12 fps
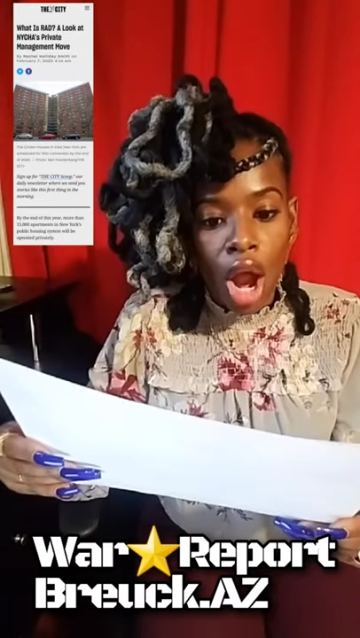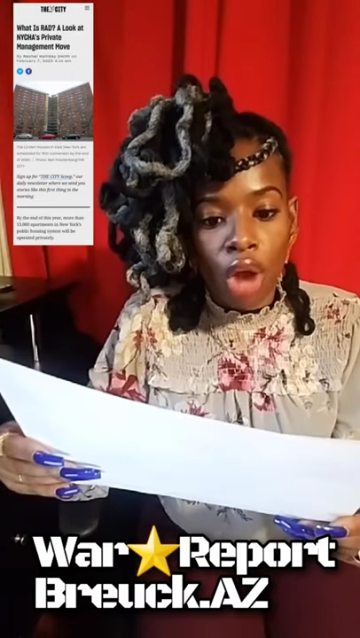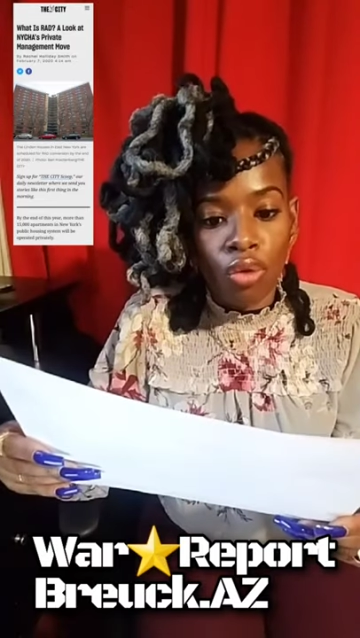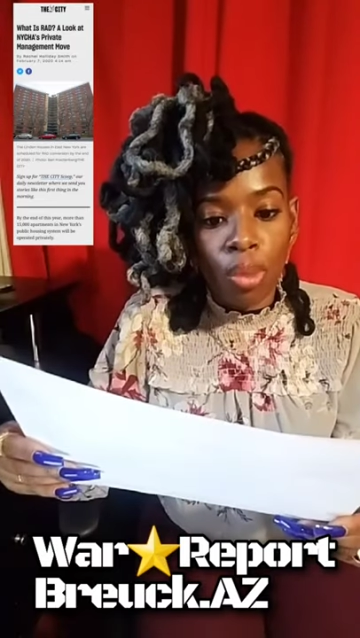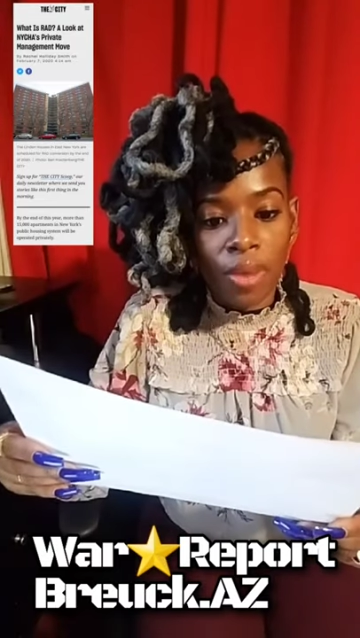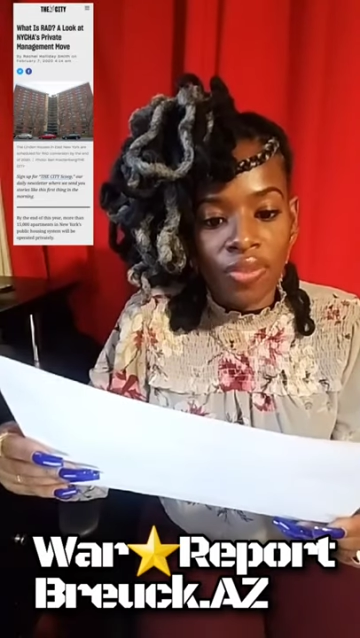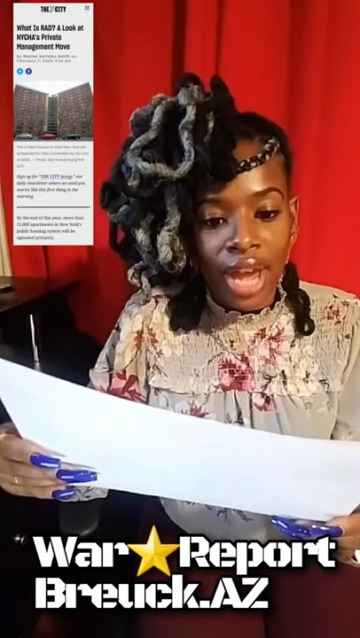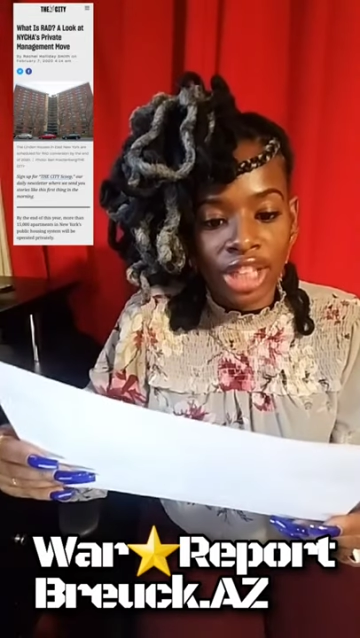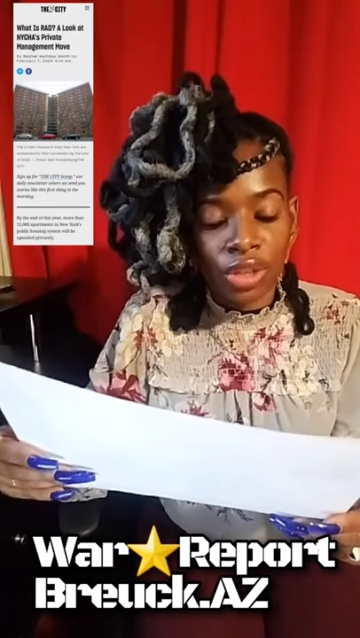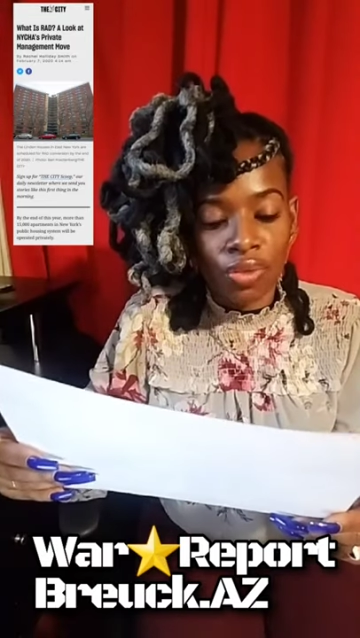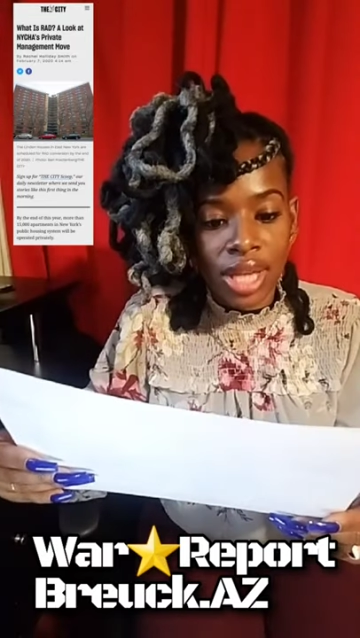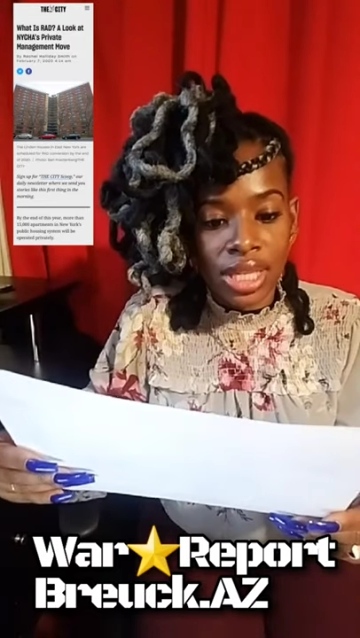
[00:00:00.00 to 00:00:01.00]
a group of
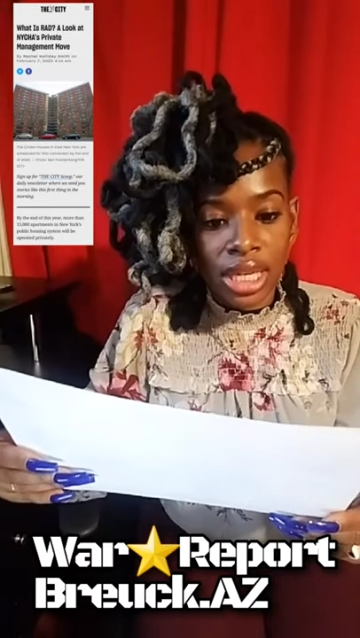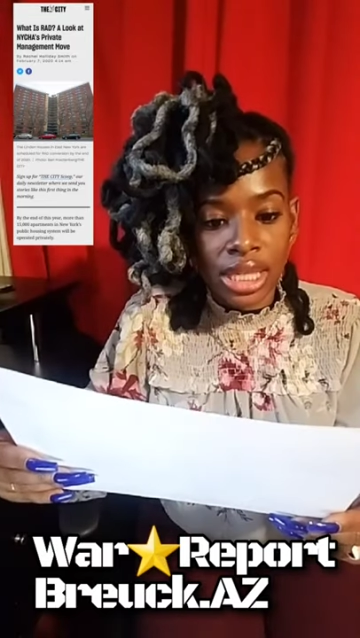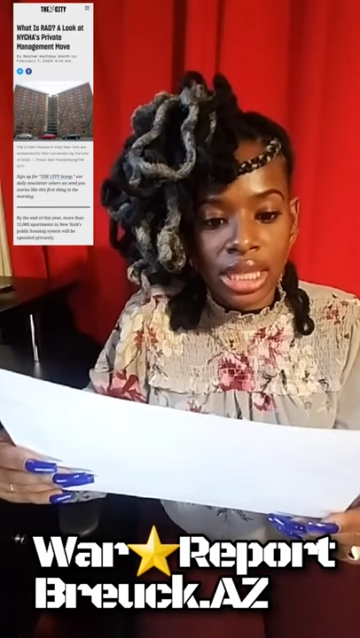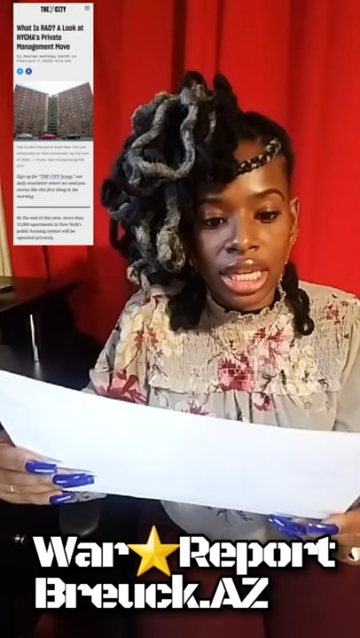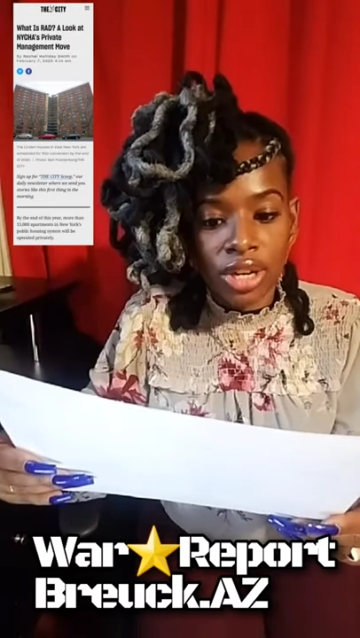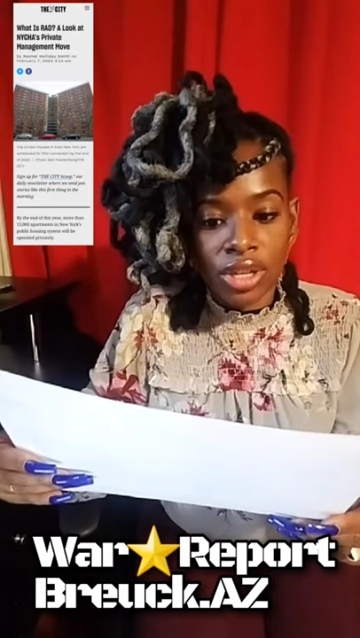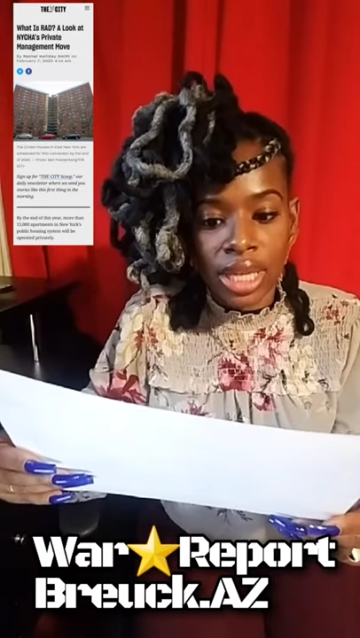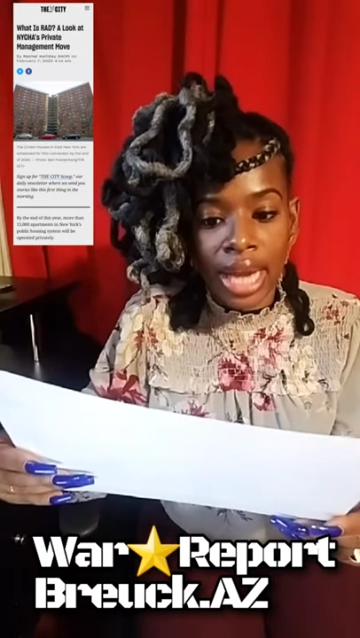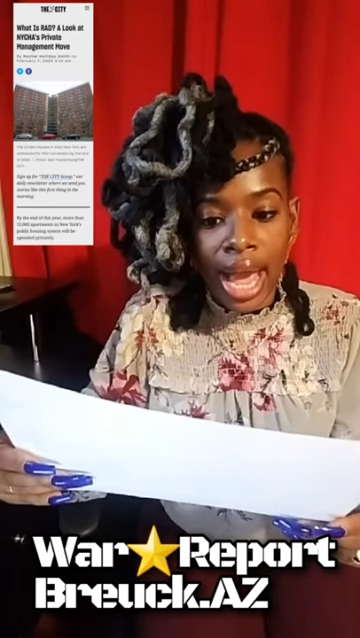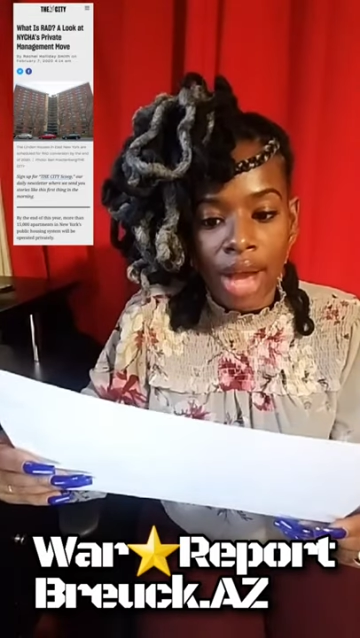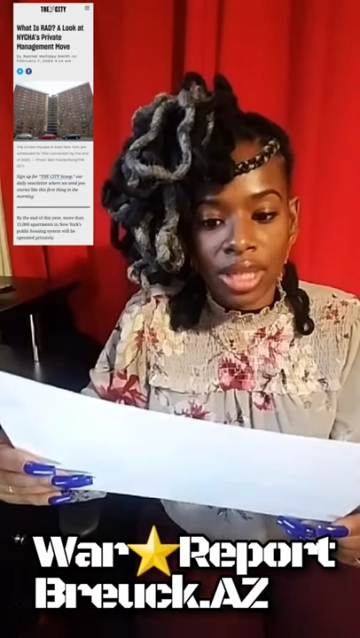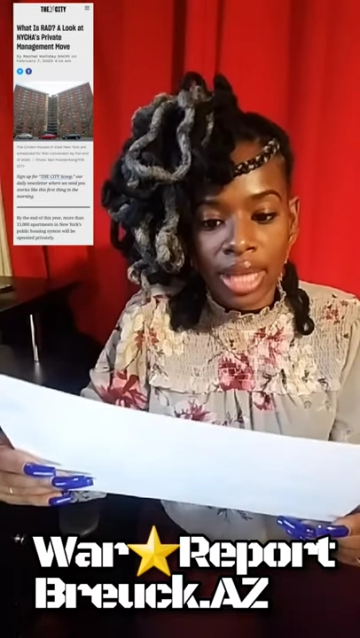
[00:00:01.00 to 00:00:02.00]
NYCHA residents, leaders,
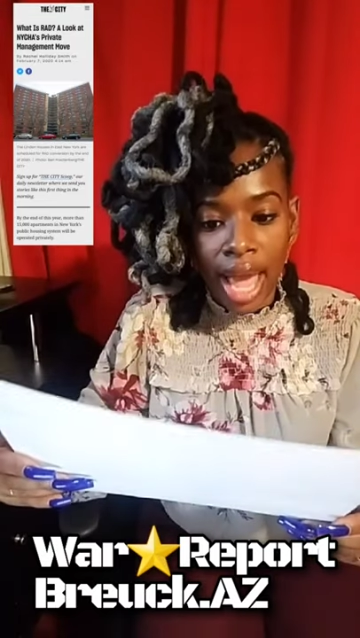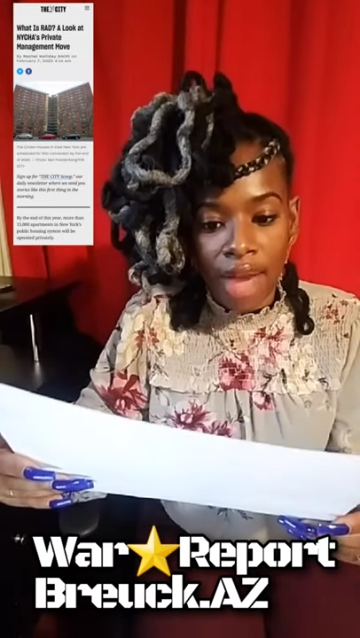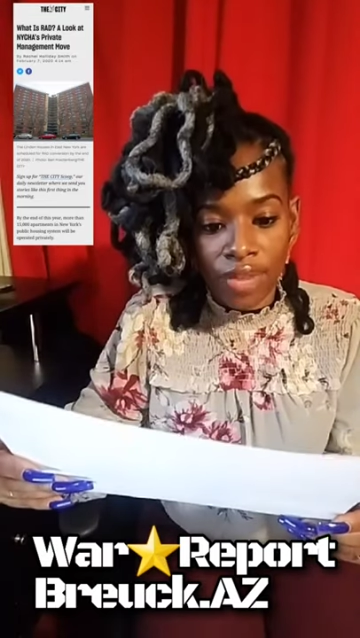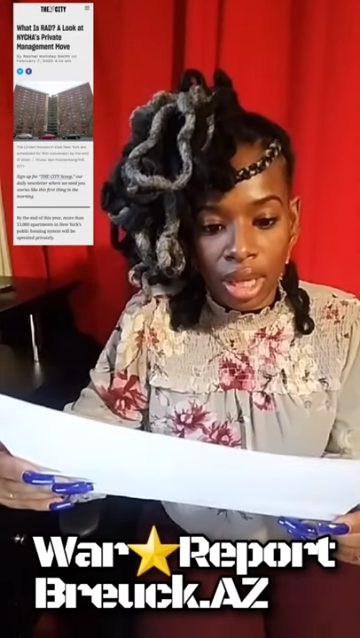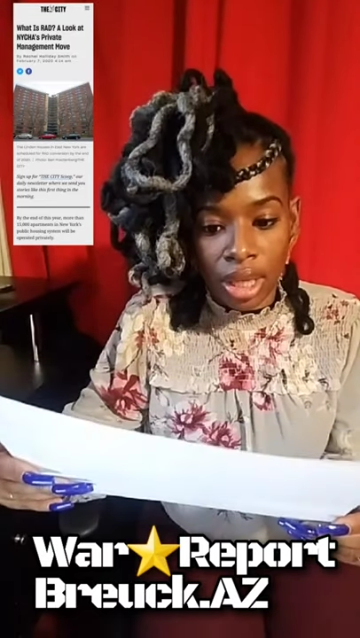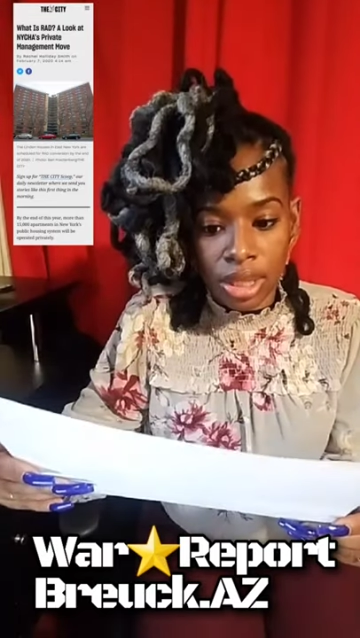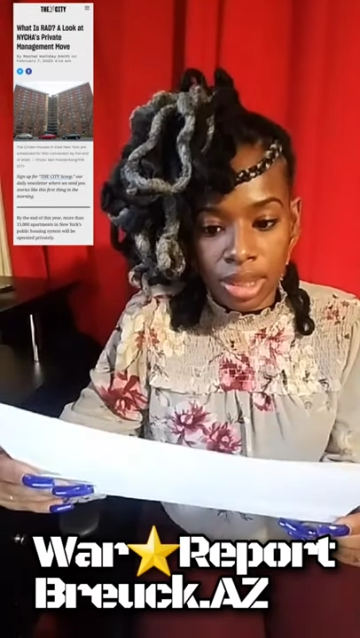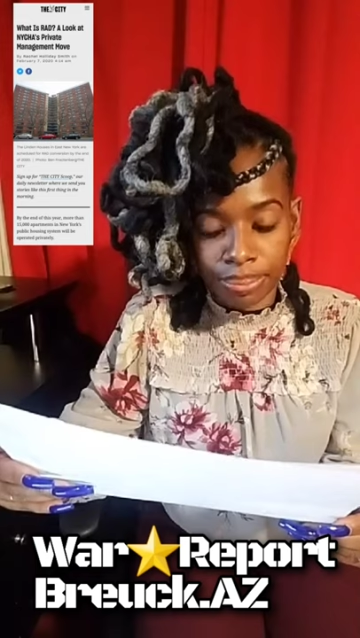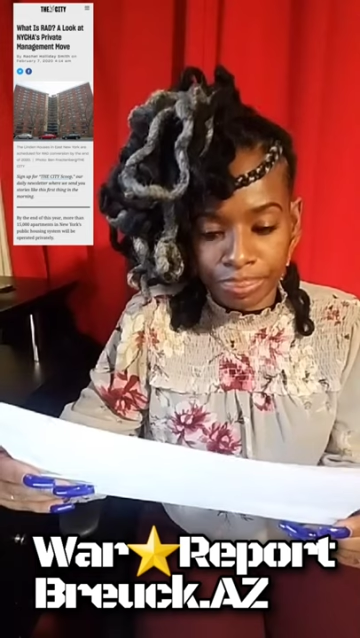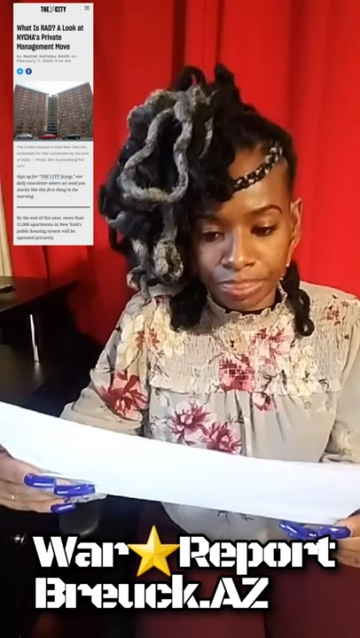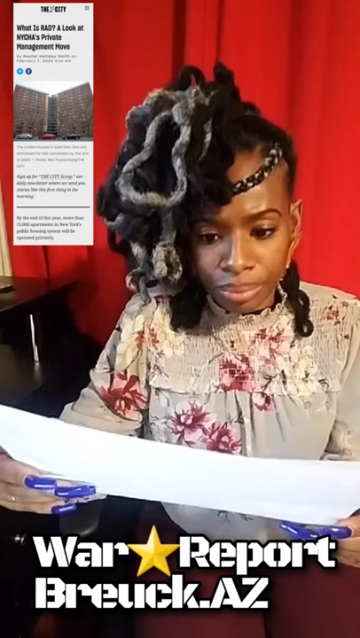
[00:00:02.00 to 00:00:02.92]
and housing advocates.